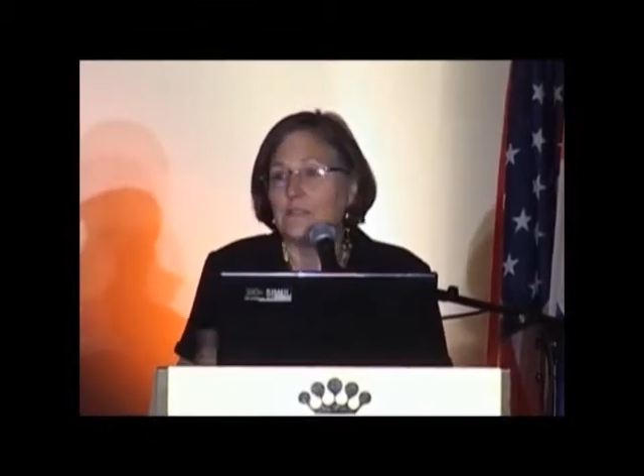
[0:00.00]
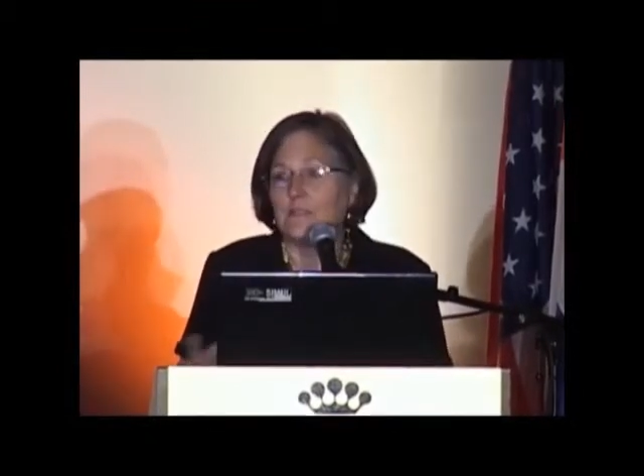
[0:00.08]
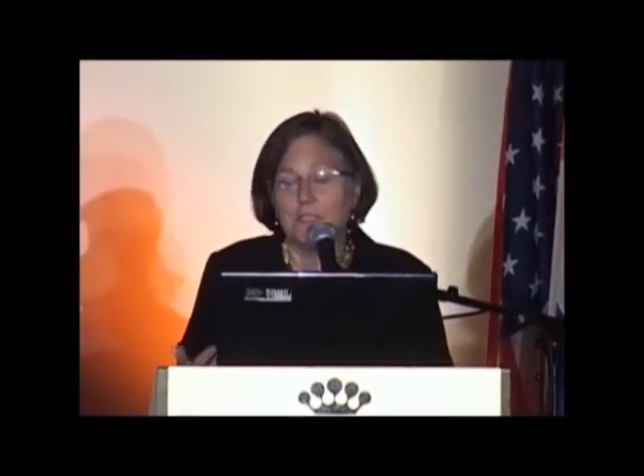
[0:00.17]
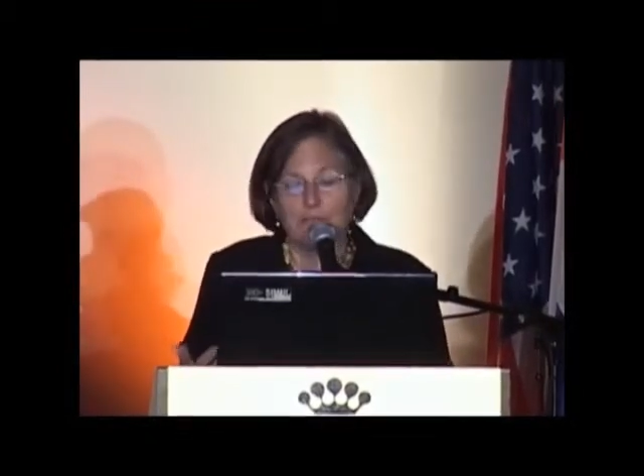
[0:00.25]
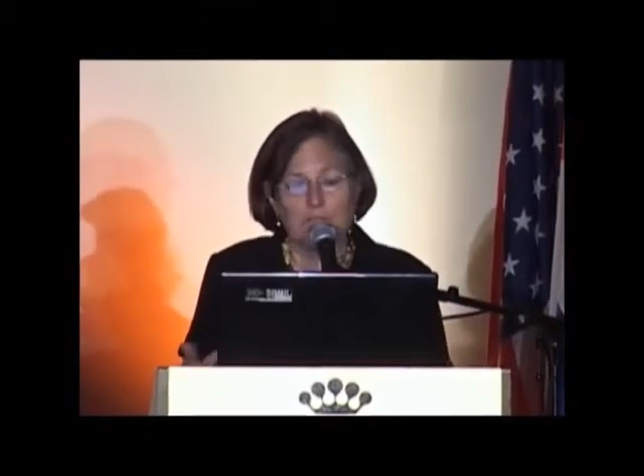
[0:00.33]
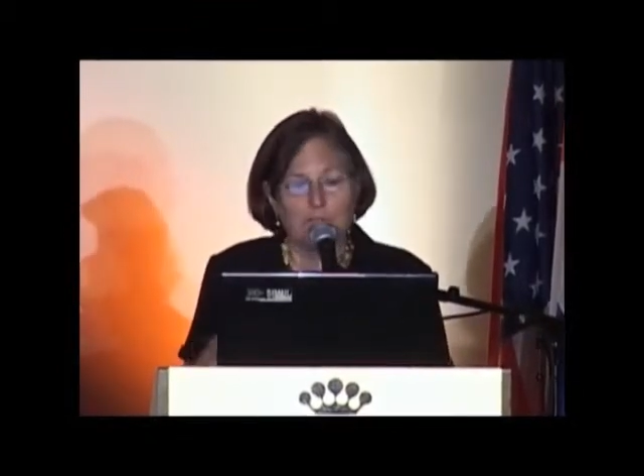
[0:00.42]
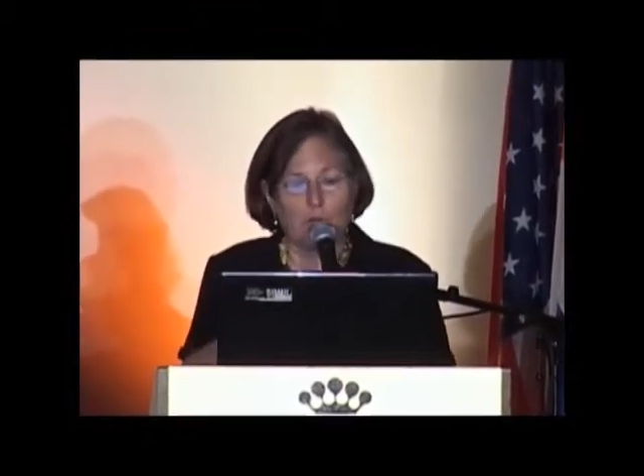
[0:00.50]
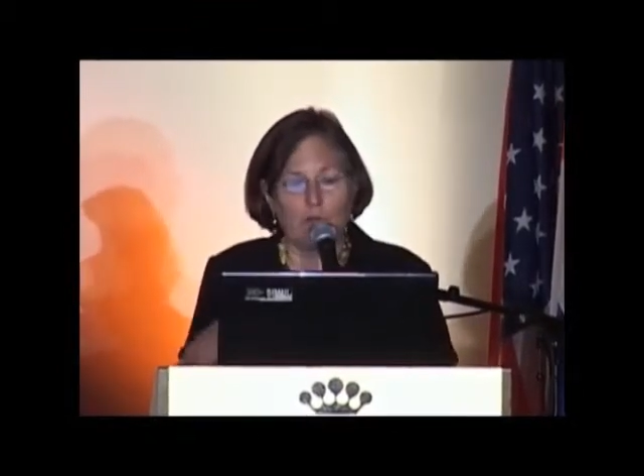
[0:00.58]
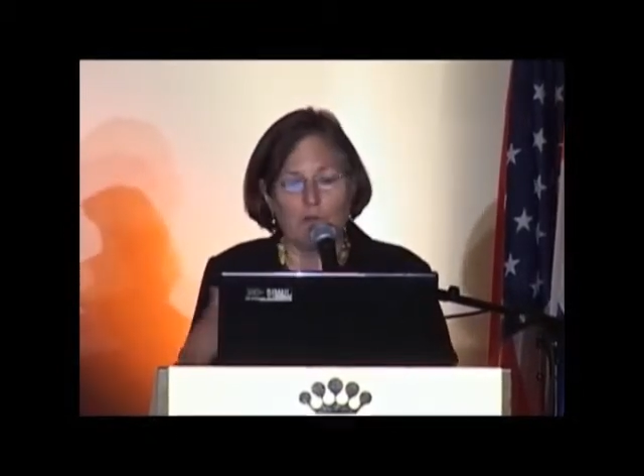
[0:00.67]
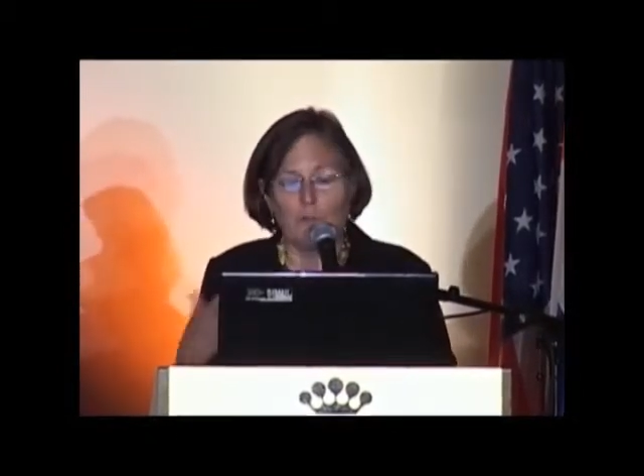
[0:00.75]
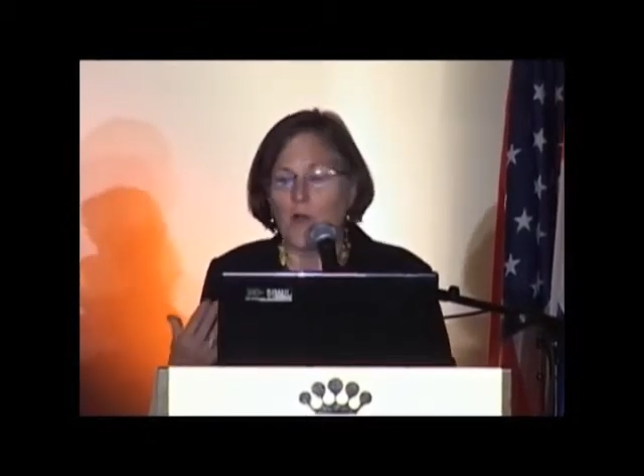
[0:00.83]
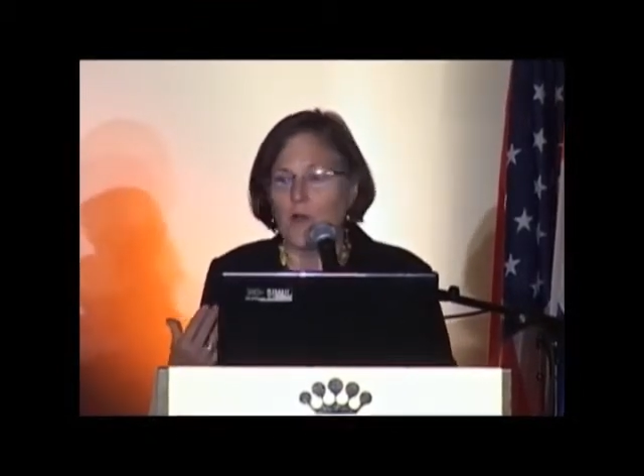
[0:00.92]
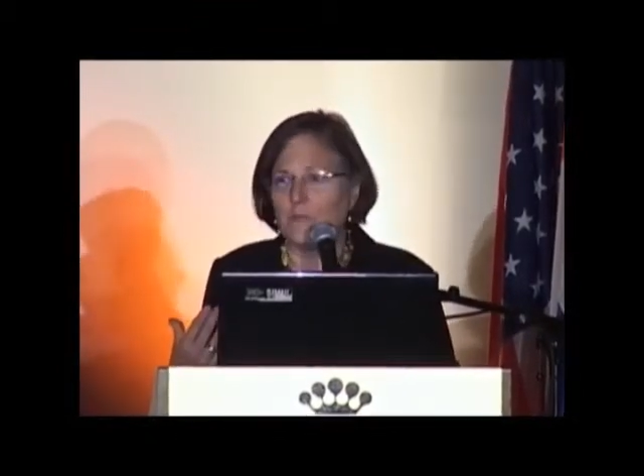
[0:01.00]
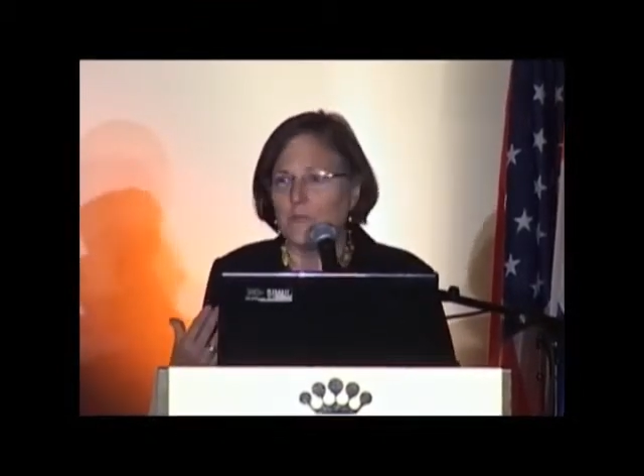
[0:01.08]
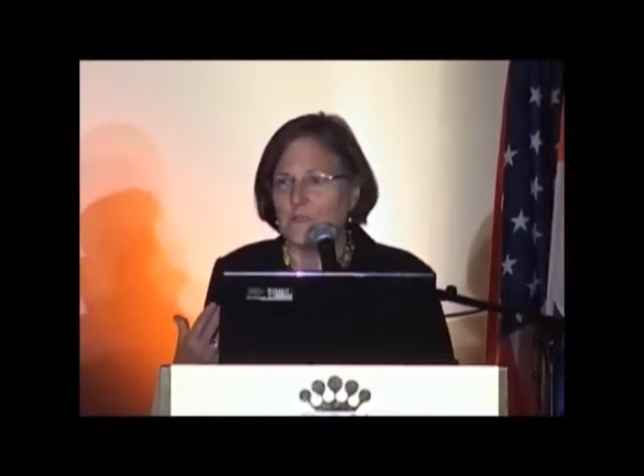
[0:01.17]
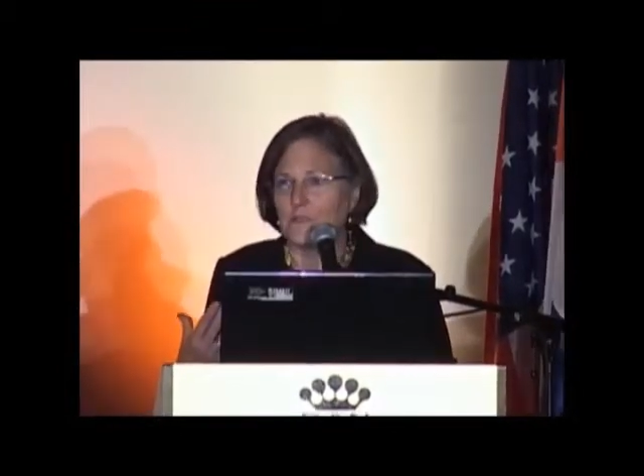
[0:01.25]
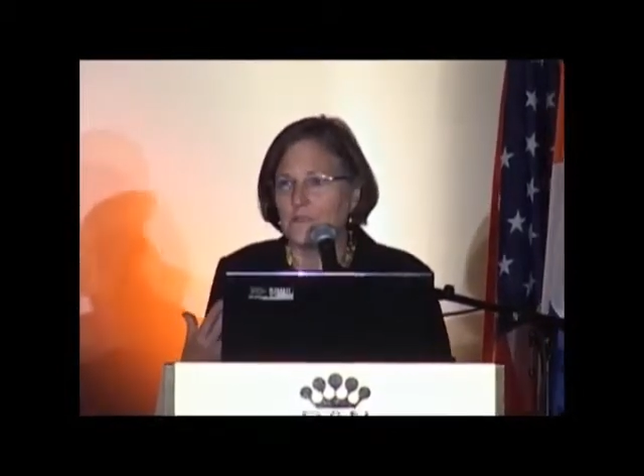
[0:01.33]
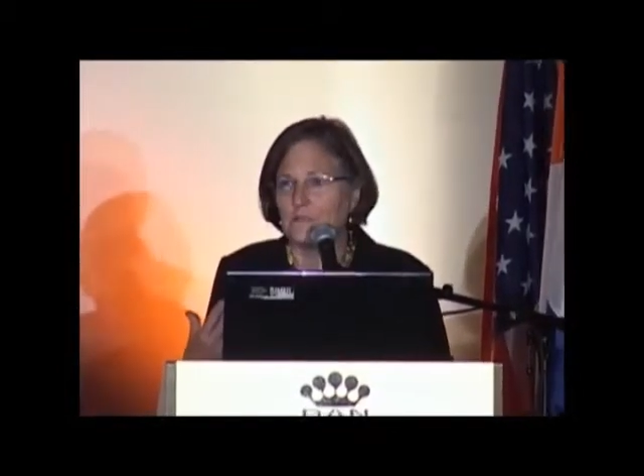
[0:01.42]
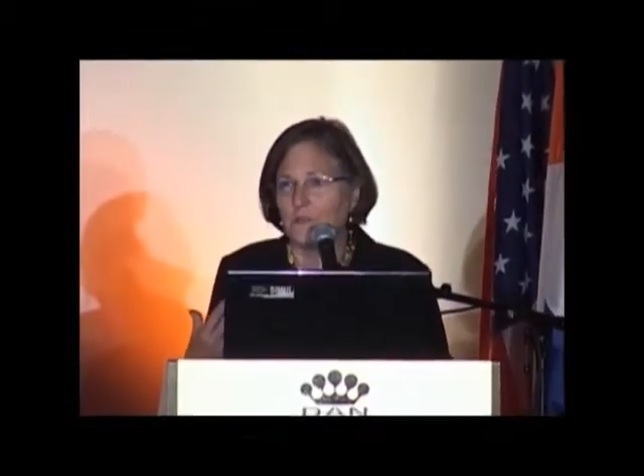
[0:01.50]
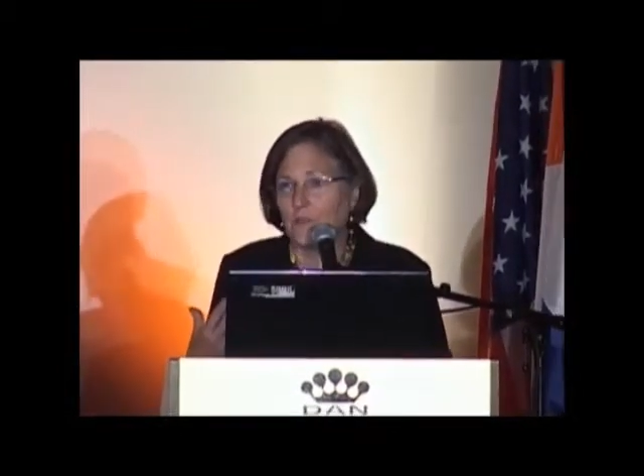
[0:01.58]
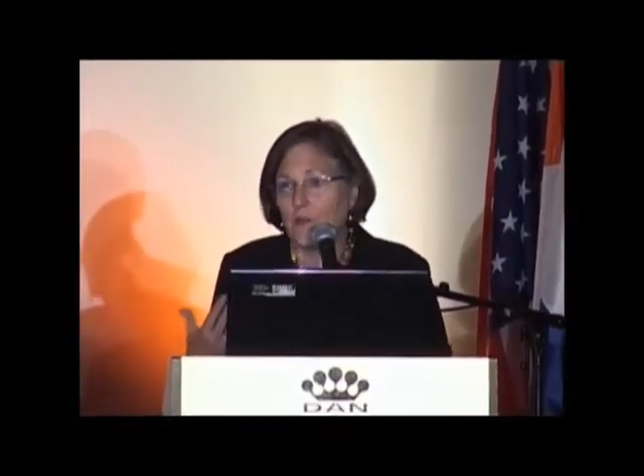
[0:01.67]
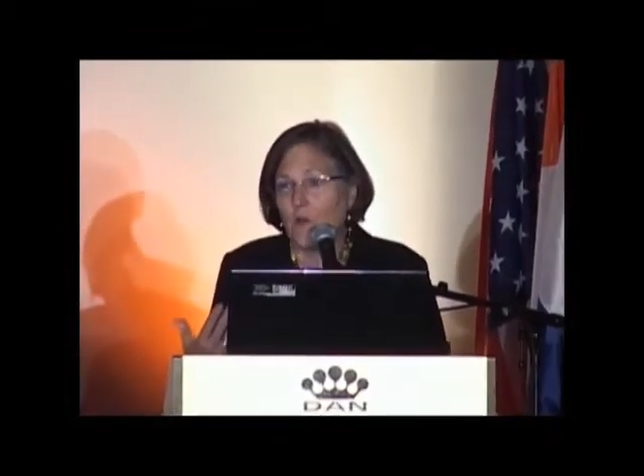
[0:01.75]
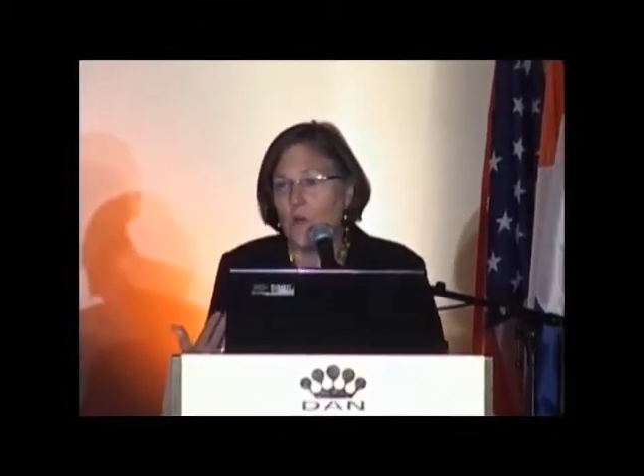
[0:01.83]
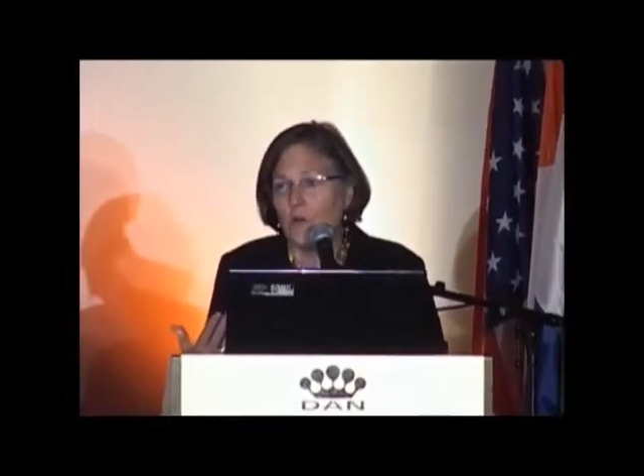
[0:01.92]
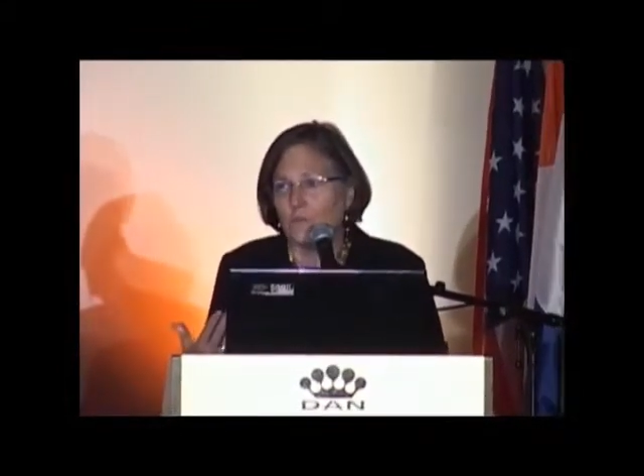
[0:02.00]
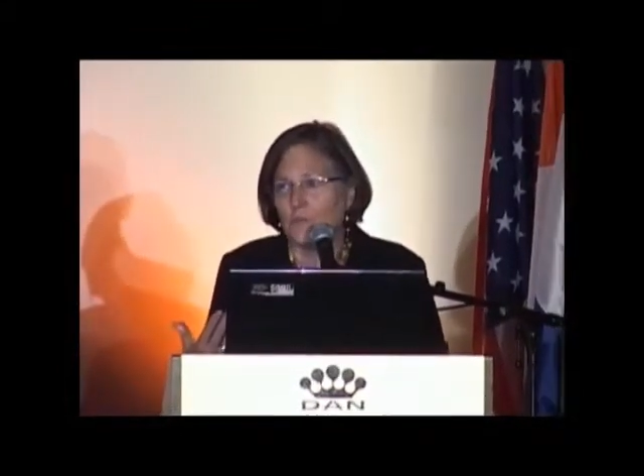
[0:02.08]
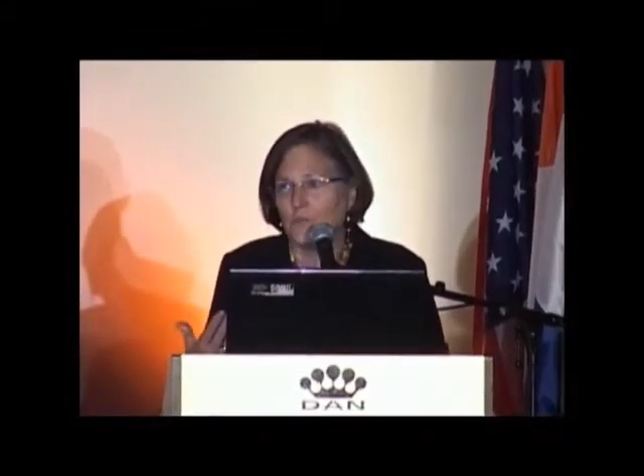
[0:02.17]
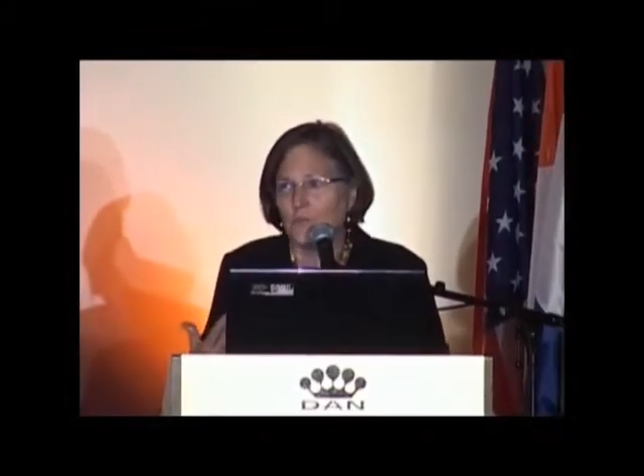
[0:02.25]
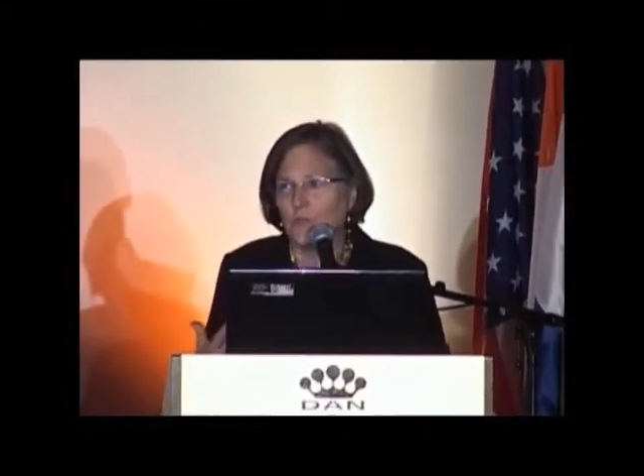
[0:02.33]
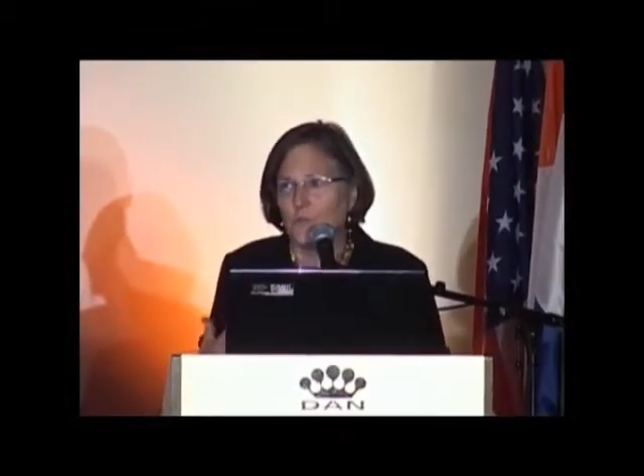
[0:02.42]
to live in their own apartments or their homes